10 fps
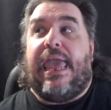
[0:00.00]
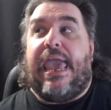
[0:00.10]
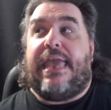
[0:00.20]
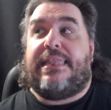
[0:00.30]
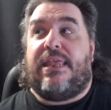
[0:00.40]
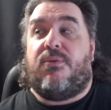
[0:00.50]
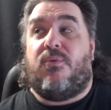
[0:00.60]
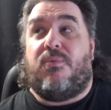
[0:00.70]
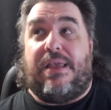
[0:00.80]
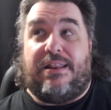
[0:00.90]
And
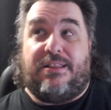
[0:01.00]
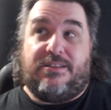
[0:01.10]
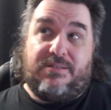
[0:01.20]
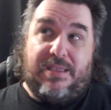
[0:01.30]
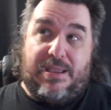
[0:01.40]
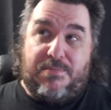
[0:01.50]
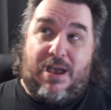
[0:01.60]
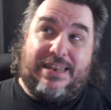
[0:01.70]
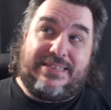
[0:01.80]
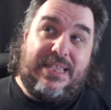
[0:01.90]
then and
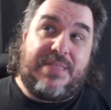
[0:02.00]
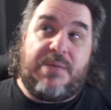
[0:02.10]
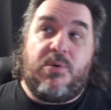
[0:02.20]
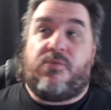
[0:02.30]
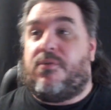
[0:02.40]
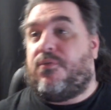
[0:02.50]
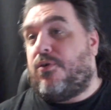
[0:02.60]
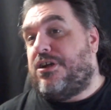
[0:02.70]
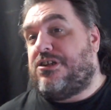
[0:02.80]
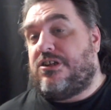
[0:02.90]
while at the same time over on
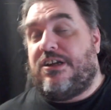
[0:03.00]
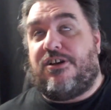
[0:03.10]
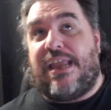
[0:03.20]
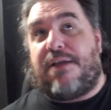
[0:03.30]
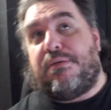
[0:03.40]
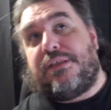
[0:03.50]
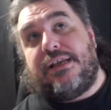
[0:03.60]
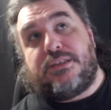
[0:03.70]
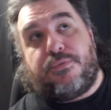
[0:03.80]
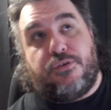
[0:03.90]
Voyager, nearly everything
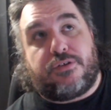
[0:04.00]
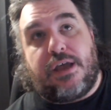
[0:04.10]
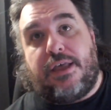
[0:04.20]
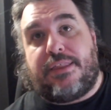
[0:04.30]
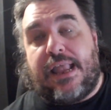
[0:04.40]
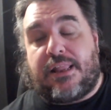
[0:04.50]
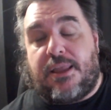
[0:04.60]
is the first contact